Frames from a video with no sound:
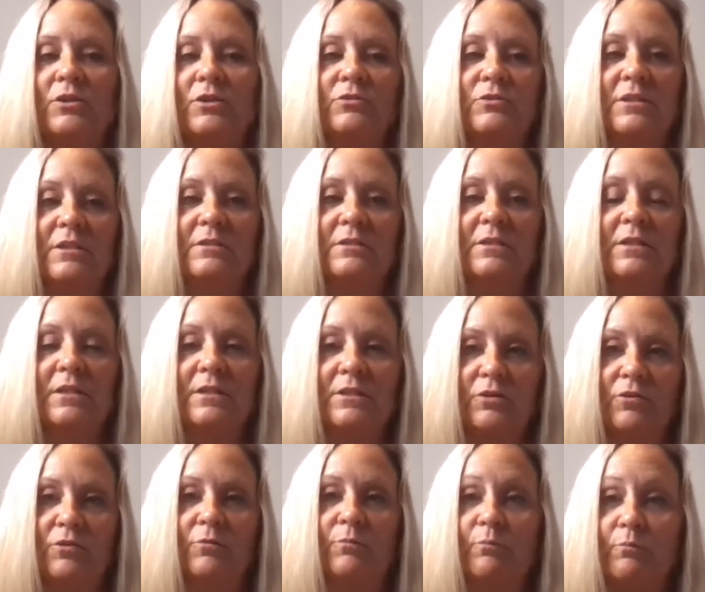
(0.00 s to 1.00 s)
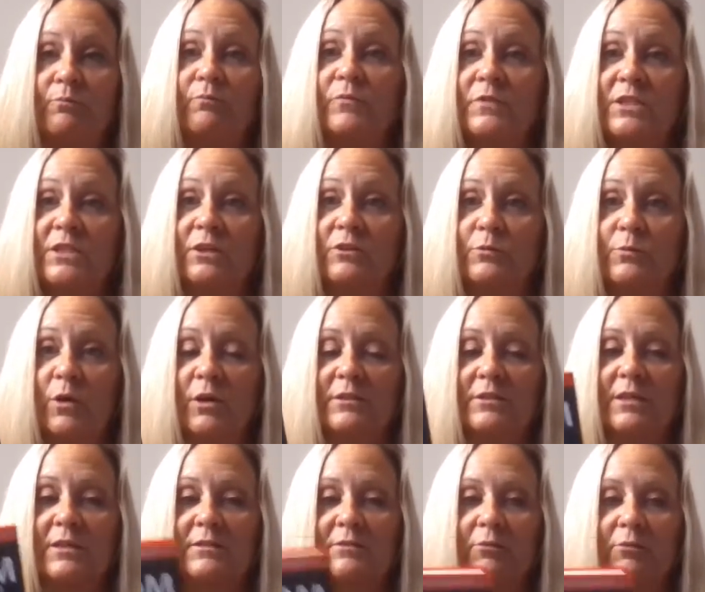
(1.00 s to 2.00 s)
your sales
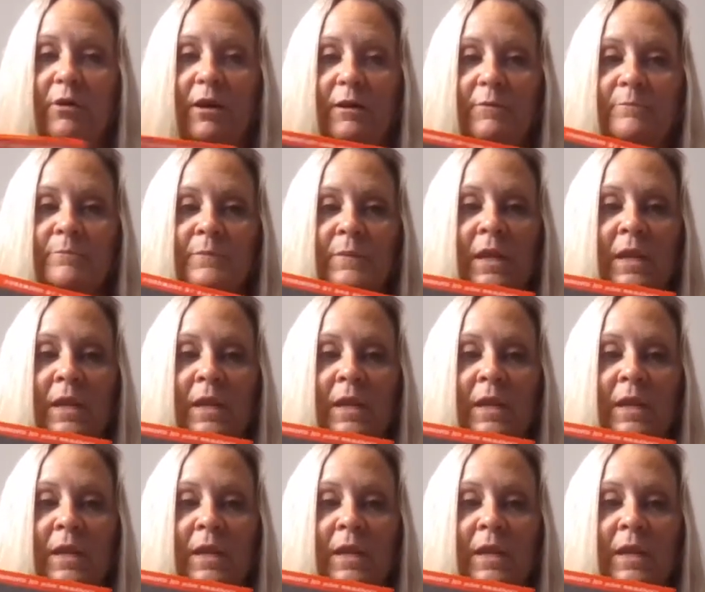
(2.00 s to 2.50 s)
process. Okay.